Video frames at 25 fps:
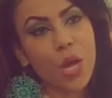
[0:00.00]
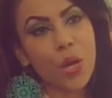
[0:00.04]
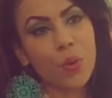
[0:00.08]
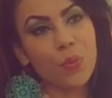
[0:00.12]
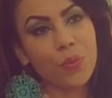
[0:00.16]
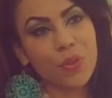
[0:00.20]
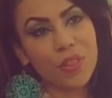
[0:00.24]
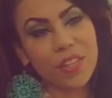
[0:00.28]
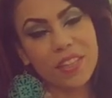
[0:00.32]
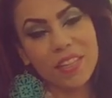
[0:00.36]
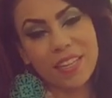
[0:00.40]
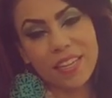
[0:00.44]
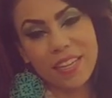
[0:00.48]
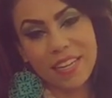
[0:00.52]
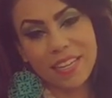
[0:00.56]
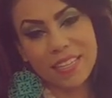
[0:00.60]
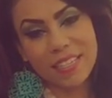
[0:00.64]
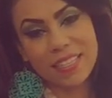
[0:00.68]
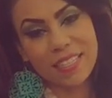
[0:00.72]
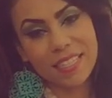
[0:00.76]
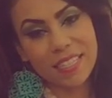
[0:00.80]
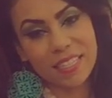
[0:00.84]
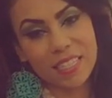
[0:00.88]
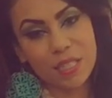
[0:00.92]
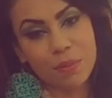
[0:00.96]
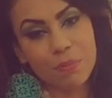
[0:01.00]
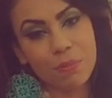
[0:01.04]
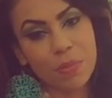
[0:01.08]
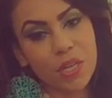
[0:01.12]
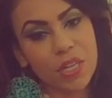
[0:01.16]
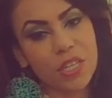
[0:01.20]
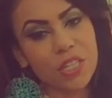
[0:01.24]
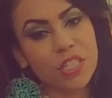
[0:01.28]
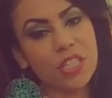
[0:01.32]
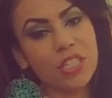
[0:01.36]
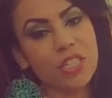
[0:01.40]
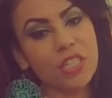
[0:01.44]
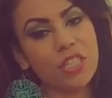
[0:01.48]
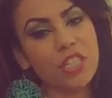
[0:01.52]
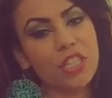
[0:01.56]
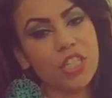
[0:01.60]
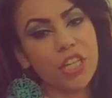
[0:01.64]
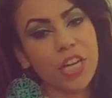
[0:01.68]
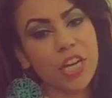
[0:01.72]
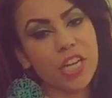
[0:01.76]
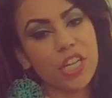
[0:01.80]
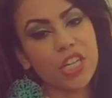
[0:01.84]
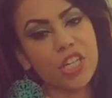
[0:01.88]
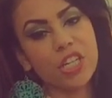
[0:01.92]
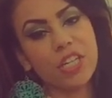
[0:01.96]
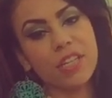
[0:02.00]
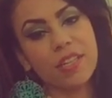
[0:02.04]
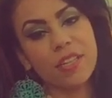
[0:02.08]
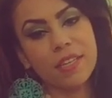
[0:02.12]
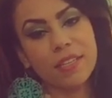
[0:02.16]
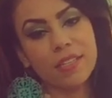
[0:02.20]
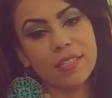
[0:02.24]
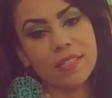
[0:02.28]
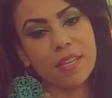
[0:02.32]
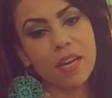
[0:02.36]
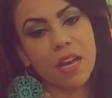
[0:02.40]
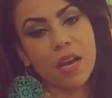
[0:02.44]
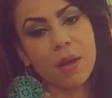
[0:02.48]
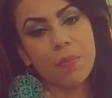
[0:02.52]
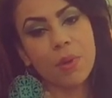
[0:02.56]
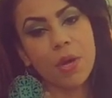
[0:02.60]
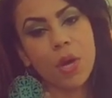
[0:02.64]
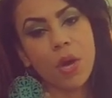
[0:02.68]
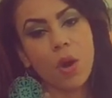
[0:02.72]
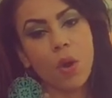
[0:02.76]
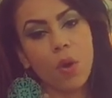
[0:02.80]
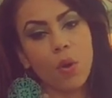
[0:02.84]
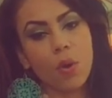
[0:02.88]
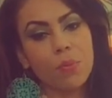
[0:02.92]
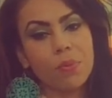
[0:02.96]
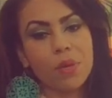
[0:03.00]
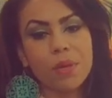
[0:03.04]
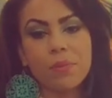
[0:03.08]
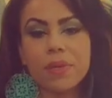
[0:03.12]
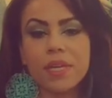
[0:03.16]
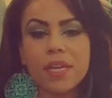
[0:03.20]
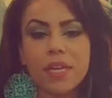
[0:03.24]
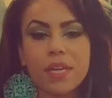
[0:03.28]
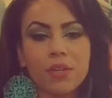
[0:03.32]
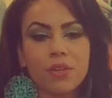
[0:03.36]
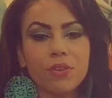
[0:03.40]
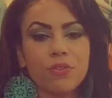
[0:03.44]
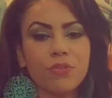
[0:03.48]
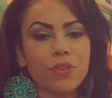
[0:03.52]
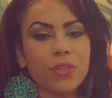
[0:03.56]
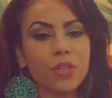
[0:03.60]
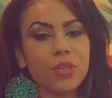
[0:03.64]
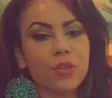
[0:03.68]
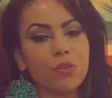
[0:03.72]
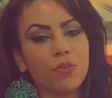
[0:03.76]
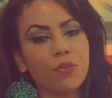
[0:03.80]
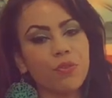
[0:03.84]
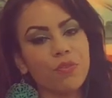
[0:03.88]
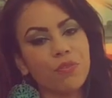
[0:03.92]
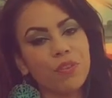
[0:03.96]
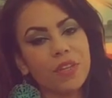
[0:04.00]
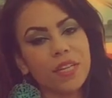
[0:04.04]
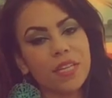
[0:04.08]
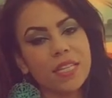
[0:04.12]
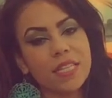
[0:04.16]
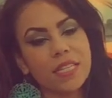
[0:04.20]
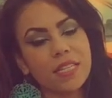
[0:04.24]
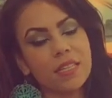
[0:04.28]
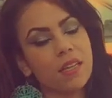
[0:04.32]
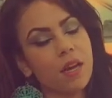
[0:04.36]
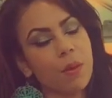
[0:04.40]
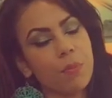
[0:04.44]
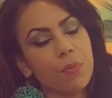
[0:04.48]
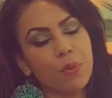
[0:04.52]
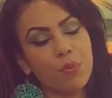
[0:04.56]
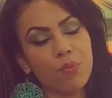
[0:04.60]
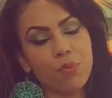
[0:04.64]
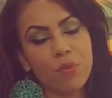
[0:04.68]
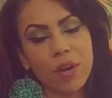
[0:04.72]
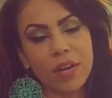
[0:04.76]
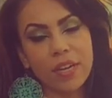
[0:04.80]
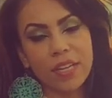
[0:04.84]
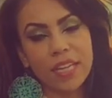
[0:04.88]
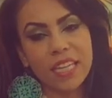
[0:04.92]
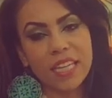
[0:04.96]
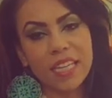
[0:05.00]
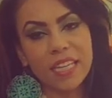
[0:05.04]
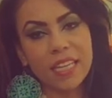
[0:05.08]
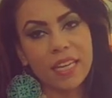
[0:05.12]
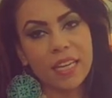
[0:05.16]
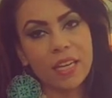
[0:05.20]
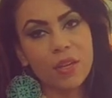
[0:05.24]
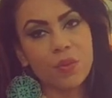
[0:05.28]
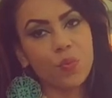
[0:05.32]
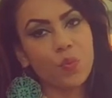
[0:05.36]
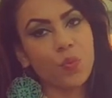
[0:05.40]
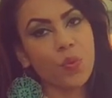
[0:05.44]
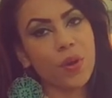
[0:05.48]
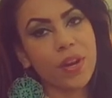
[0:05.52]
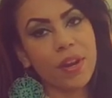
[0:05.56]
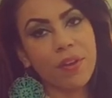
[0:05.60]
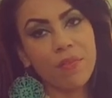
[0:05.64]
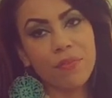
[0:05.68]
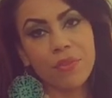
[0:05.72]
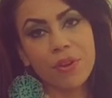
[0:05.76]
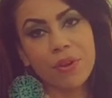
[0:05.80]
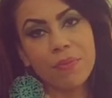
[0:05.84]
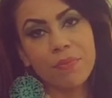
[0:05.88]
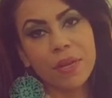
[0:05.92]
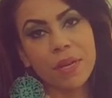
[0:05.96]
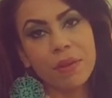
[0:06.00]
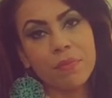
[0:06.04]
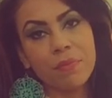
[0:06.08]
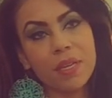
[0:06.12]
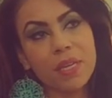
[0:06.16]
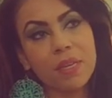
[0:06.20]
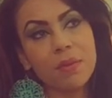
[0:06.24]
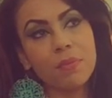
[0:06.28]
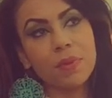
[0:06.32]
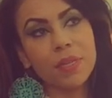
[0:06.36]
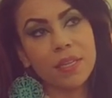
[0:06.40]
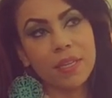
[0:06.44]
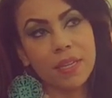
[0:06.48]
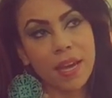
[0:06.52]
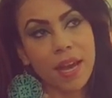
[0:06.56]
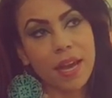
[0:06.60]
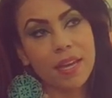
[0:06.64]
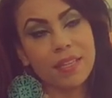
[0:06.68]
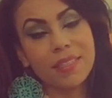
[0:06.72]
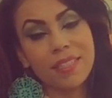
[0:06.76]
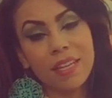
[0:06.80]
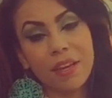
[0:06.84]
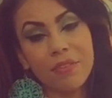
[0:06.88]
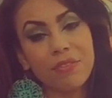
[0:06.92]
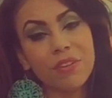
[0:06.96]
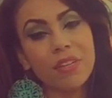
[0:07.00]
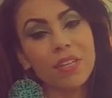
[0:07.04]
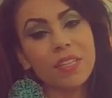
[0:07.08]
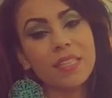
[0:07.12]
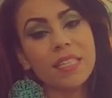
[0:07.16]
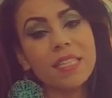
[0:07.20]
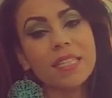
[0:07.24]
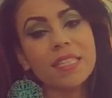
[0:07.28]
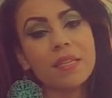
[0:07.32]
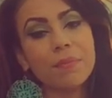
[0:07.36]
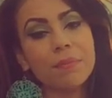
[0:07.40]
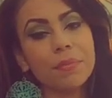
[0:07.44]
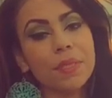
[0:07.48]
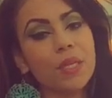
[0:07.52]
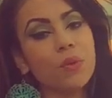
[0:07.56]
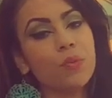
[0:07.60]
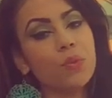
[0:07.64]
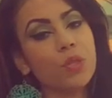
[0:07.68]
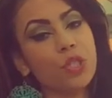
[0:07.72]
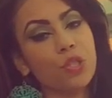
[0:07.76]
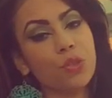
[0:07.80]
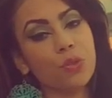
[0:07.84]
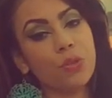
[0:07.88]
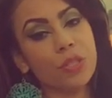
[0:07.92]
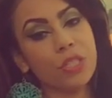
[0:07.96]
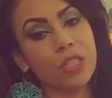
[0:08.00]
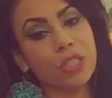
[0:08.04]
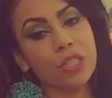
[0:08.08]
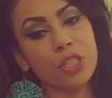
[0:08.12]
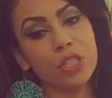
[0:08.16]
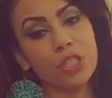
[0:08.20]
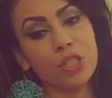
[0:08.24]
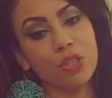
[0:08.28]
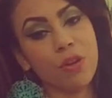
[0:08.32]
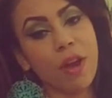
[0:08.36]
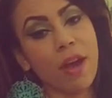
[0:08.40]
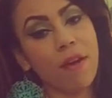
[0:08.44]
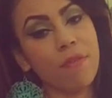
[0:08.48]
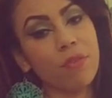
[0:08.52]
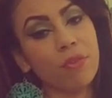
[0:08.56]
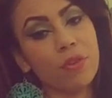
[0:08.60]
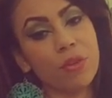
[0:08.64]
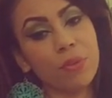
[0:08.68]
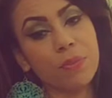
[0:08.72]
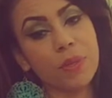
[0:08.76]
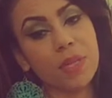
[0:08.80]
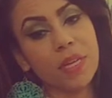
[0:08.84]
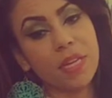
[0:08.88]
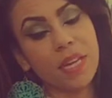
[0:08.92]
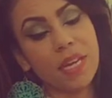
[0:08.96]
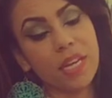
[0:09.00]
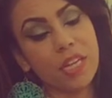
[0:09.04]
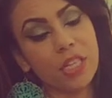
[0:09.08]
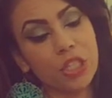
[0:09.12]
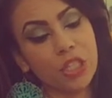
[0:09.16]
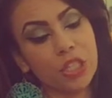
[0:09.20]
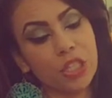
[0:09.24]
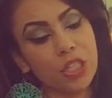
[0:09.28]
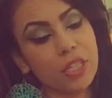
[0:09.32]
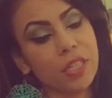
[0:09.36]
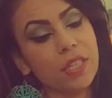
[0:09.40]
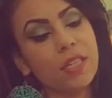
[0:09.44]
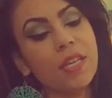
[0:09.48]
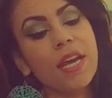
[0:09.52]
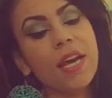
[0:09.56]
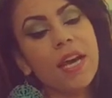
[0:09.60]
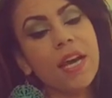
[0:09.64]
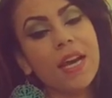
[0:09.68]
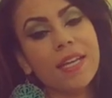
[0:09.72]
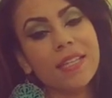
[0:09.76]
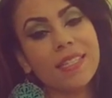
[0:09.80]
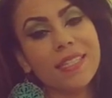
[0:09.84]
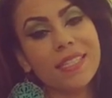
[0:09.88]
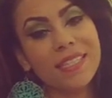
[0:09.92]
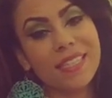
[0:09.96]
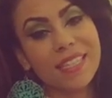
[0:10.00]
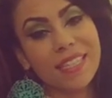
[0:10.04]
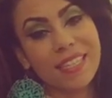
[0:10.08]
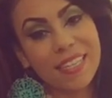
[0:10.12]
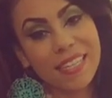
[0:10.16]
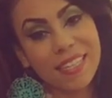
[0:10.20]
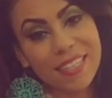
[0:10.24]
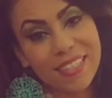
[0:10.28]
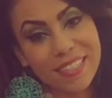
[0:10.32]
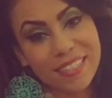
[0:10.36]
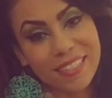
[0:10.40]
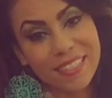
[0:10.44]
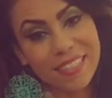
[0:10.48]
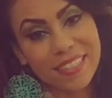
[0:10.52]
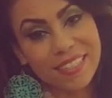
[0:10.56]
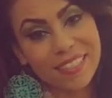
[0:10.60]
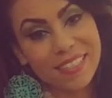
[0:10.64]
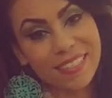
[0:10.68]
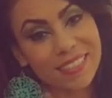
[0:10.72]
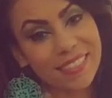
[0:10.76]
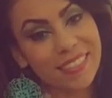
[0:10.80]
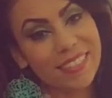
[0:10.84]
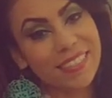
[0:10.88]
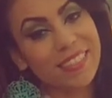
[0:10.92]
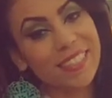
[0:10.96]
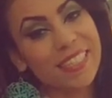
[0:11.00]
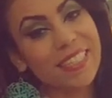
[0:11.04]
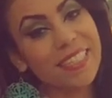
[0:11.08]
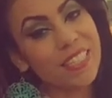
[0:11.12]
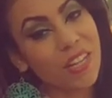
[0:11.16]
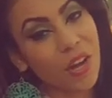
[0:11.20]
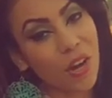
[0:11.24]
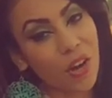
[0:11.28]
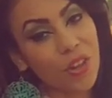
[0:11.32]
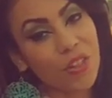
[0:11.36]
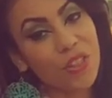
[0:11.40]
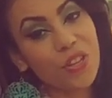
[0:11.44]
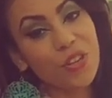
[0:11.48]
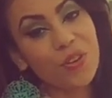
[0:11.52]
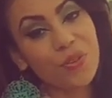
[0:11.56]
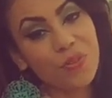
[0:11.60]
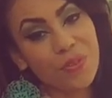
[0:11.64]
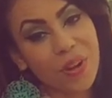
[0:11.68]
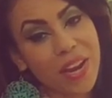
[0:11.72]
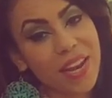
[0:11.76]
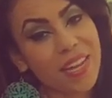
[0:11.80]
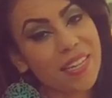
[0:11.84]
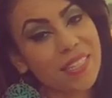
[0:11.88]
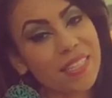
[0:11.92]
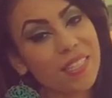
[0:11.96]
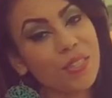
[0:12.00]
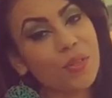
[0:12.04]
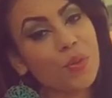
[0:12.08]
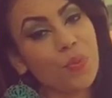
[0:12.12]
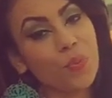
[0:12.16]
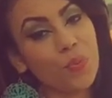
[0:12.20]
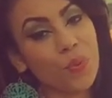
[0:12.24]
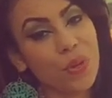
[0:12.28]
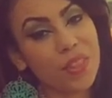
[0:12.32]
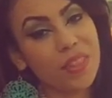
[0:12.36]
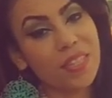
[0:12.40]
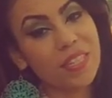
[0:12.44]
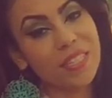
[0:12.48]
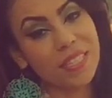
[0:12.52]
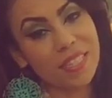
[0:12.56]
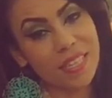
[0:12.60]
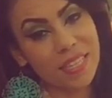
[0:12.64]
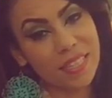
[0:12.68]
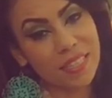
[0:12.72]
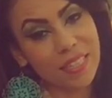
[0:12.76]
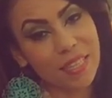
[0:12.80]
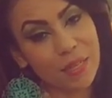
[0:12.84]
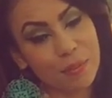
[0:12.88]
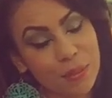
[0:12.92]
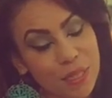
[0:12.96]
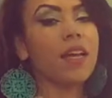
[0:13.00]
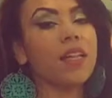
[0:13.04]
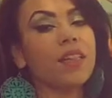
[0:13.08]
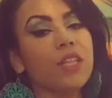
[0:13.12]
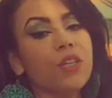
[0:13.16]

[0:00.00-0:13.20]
within the next 6 months, changing things up, or maybe get your vehicle fixed and up and running again, whatever it may be. But yeah, definitely something with short distance travel, communication, skills is on the horizon with this eclipse.